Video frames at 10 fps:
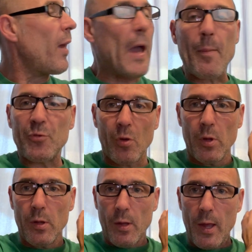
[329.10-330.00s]

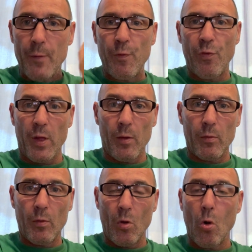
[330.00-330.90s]
absolutely everything.
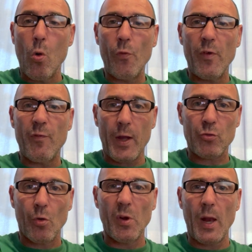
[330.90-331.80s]
All the
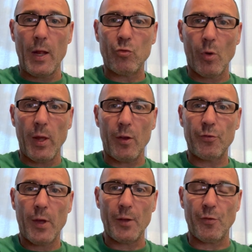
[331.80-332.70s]
Victron
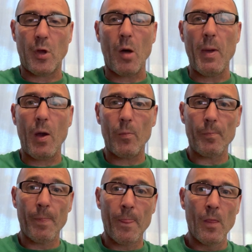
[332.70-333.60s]
electronics had to come out,
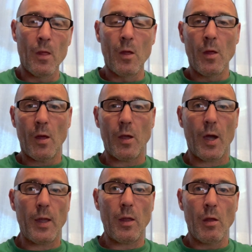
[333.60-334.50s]

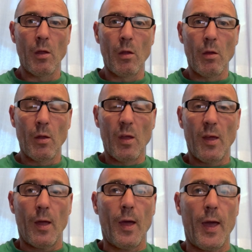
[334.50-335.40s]
okay,
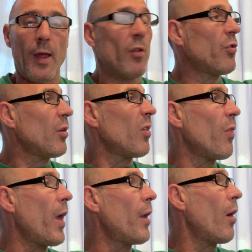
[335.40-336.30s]
and
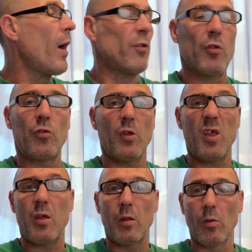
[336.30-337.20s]
then I had
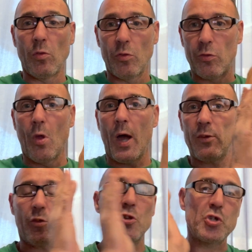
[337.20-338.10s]

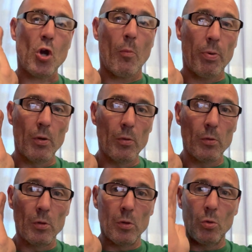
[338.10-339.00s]
to chop
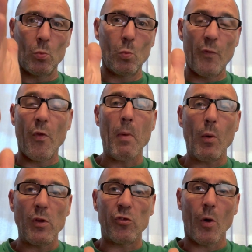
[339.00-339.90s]
with the
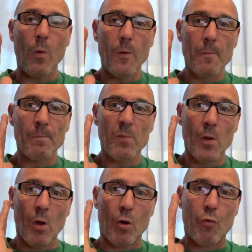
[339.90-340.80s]
multi-tool
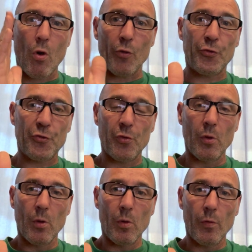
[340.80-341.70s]
across
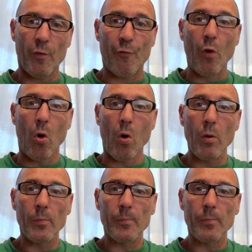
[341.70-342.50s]
the floor,